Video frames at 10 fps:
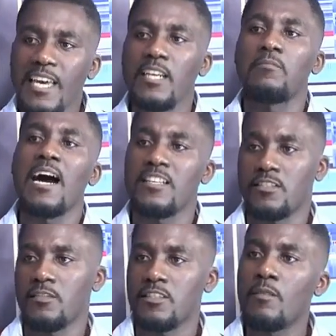getting
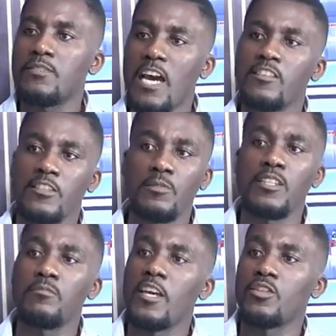positive. Sometimes it's
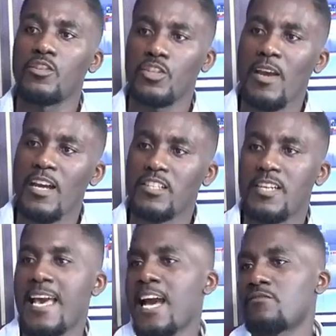been a major
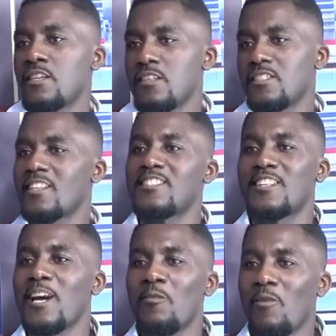distraction. I have
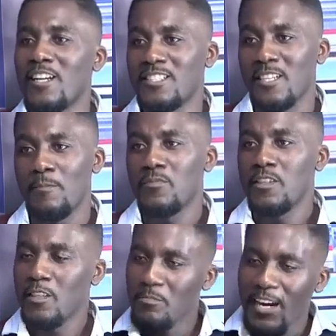skits that I watch
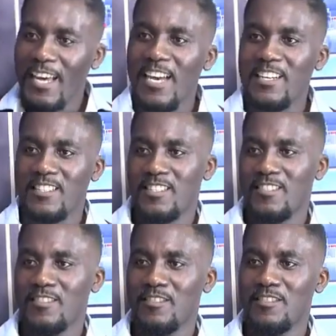in my head
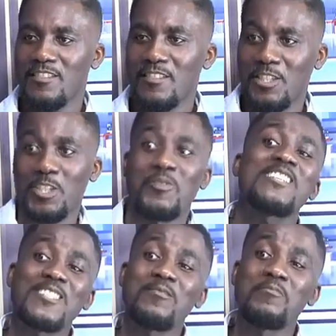is
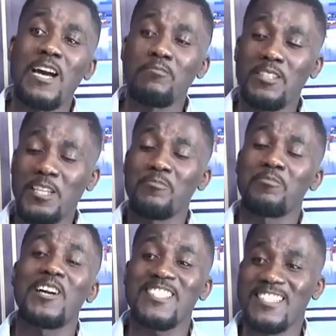distressing me. I'm
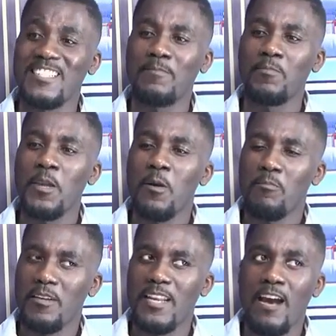decompressing.
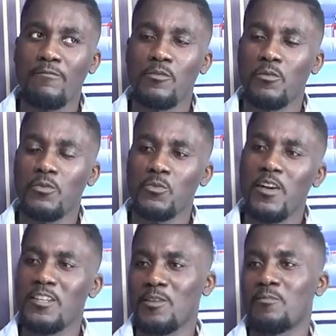But then afterwards,
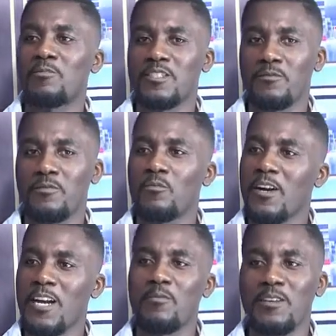one decompressing
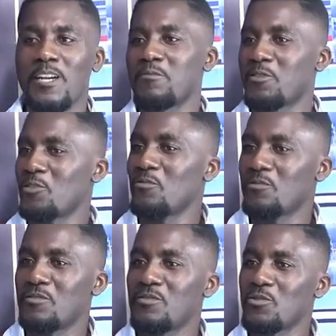from 1 hour becomes two.
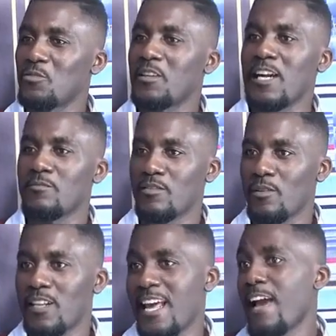Two becomes
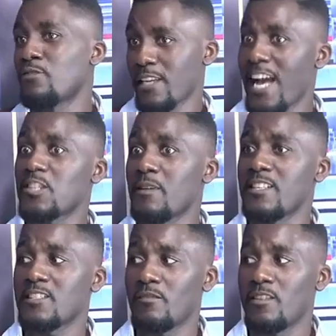three. Then I have to catch
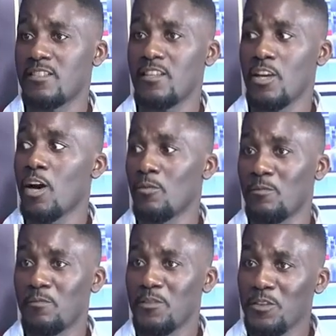myself and say, yo,